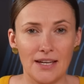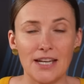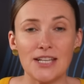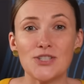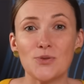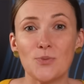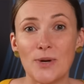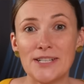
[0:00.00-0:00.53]

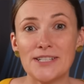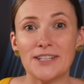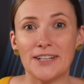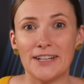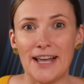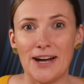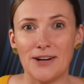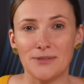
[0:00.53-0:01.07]
It's winter
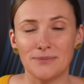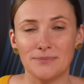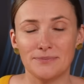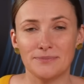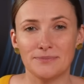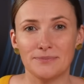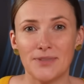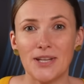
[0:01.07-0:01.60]
now.
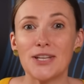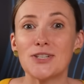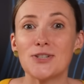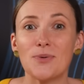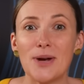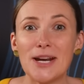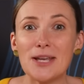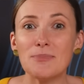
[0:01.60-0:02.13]

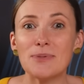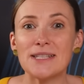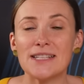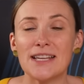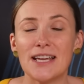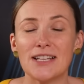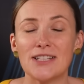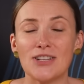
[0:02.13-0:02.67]

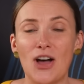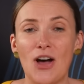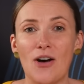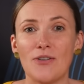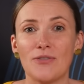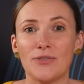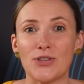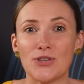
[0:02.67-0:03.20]
20%
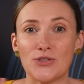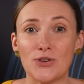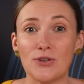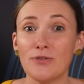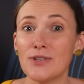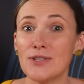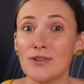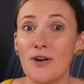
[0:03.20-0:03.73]
of the
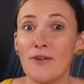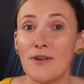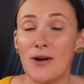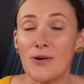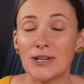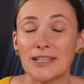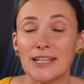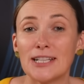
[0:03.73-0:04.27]
surface of
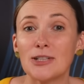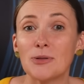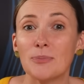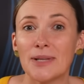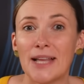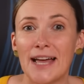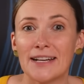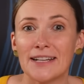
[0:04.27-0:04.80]
our little
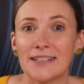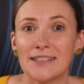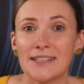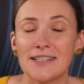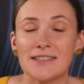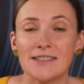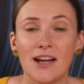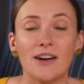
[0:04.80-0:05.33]
planet
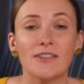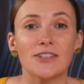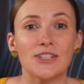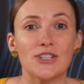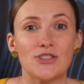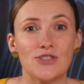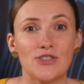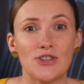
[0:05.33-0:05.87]
is covered
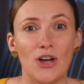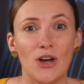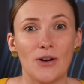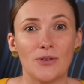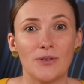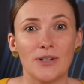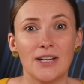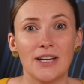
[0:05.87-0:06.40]
in snow.
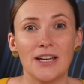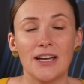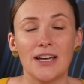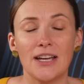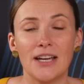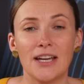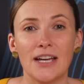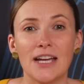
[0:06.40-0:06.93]

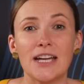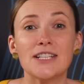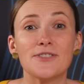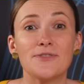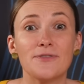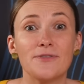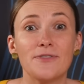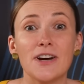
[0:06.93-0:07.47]
It's
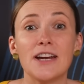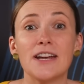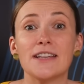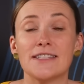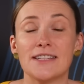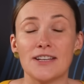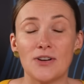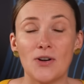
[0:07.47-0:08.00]

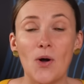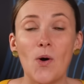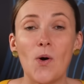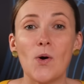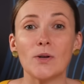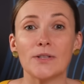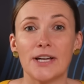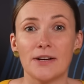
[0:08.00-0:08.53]
freezing
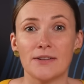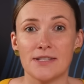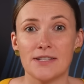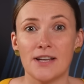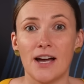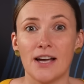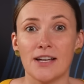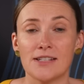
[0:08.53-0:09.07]
cold
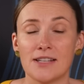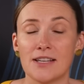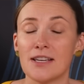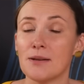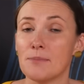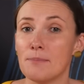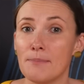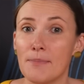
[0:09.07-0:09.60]
outside
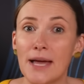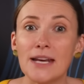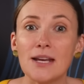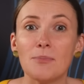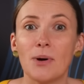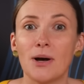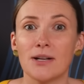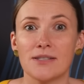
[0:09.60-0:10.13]
in many
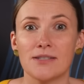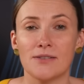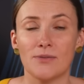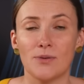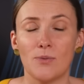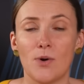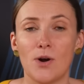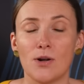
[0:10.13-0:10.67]
parts of
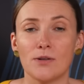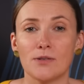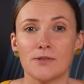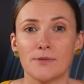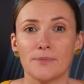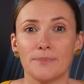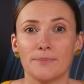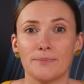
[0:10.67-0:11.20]
the world.
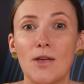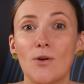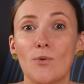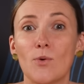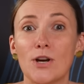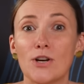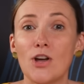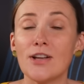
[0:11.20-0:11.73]

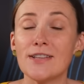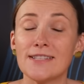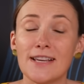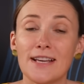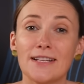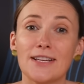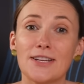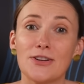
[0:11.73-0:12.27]
We're not
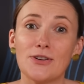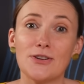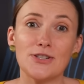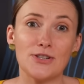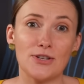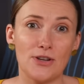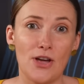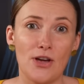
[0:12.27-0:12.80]
suddenly going
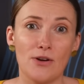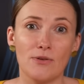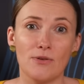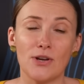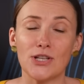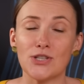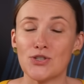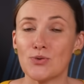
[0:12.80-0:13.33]
to go
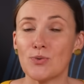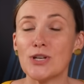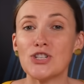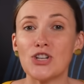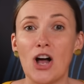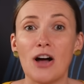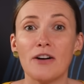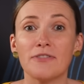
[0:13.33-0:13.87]
and switch
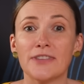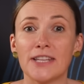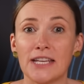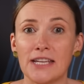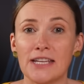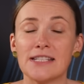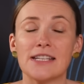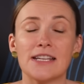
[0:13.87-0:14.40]
off the
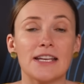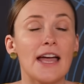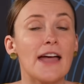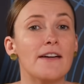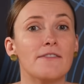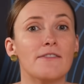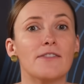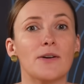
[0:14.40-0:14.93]
heating
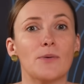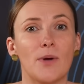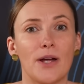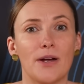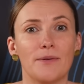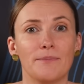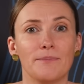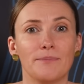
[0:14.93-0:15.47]
everywhere.